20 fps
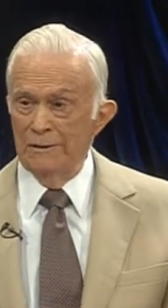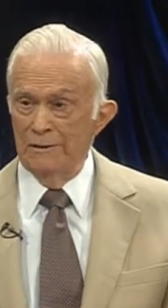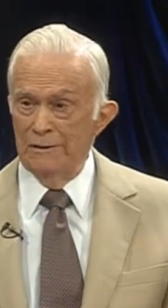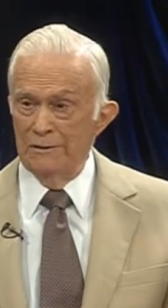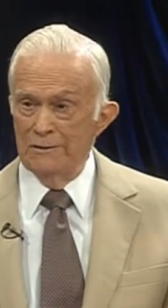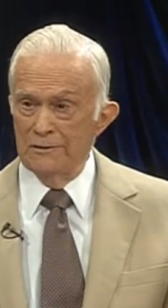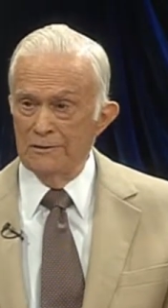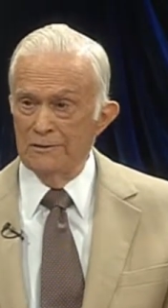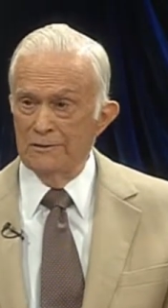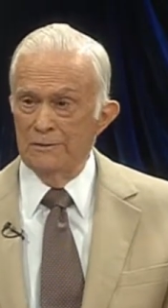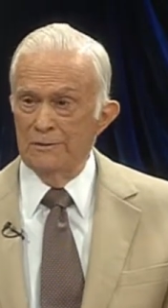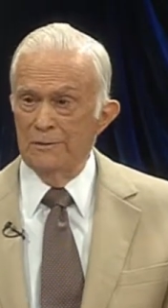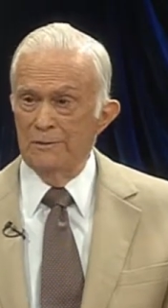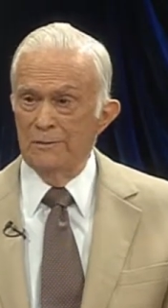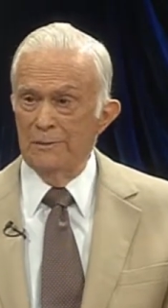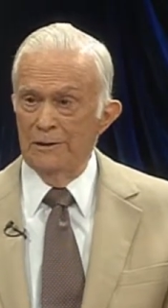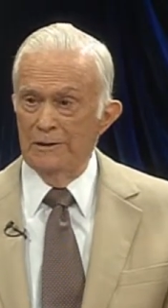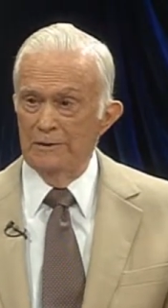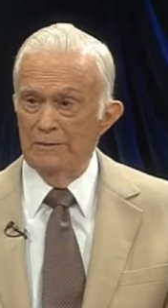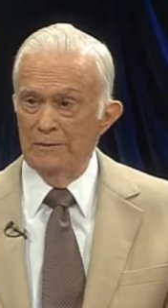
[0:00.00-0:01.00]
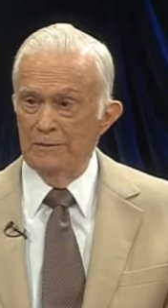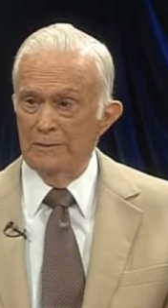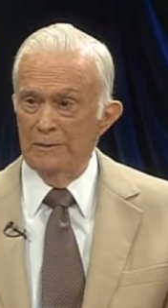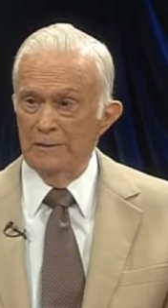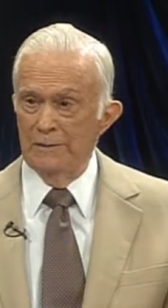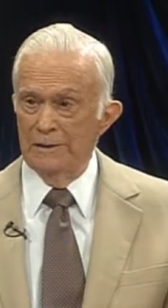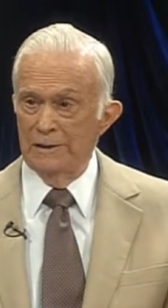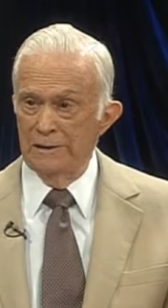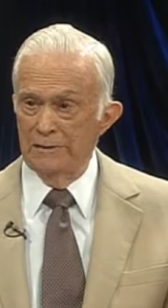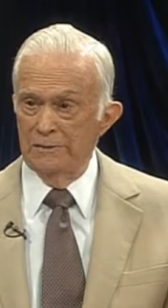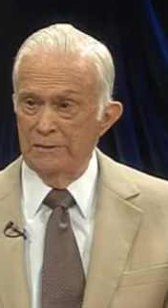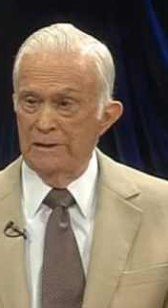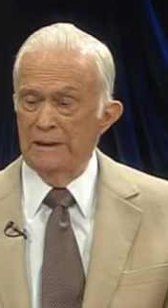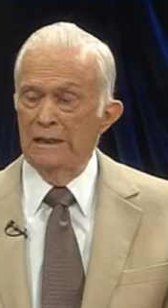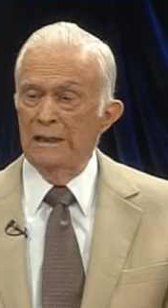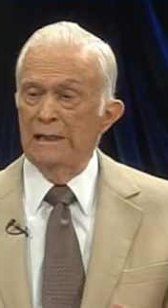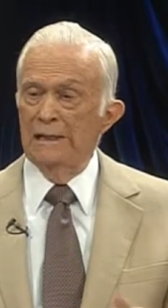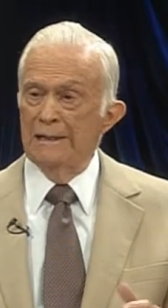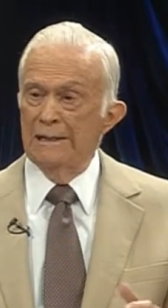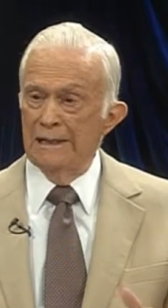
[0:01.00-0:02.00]
and also to the benefit of the country,
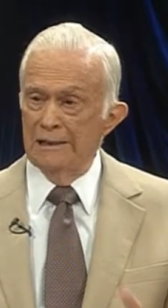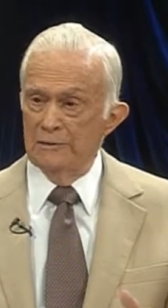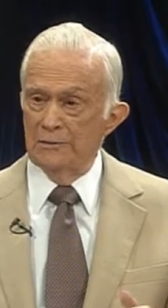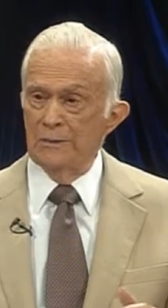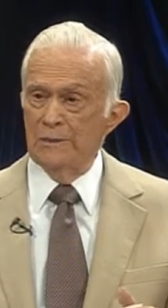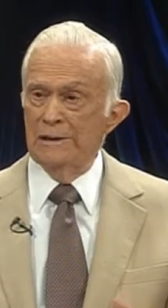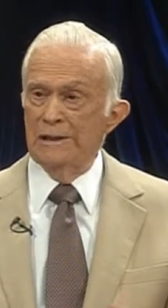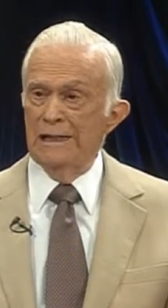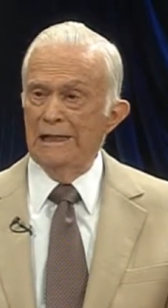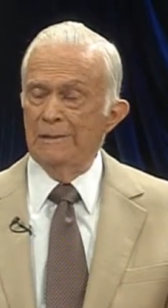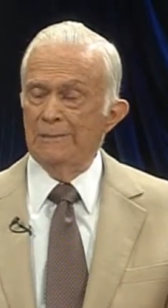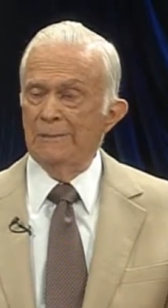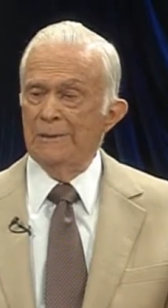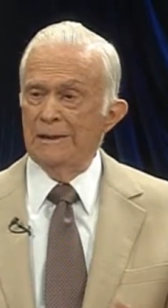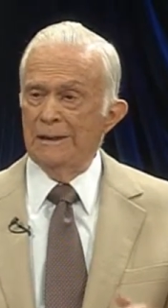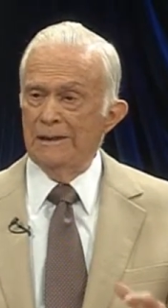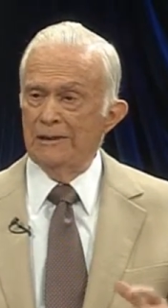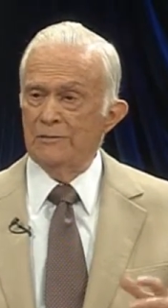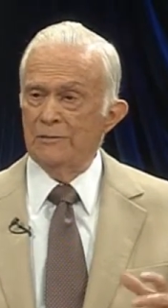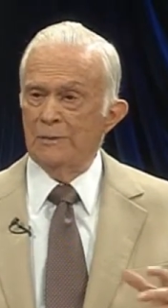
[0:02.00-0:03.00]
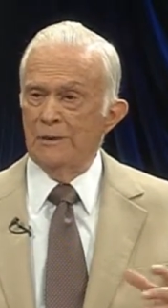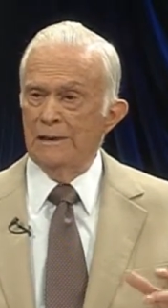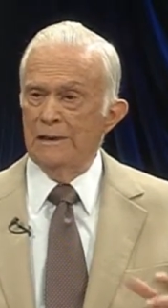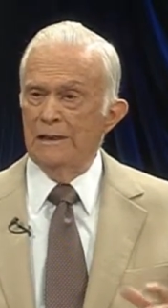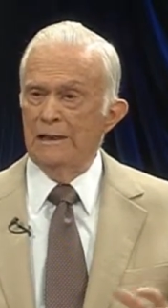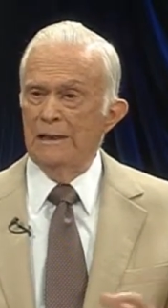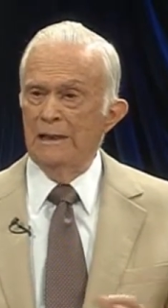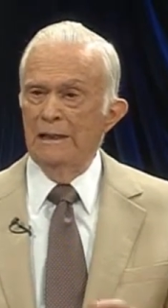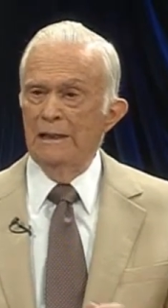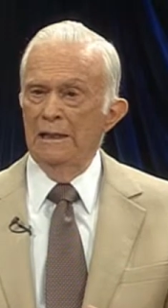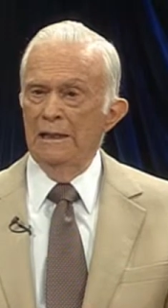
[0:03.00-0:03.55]
that's what happened. That's why,